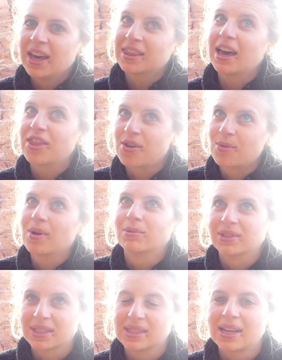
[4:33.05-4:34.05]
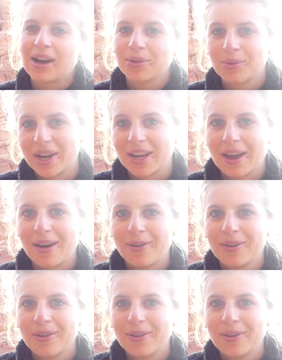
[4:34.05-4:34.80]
The other one was the south window.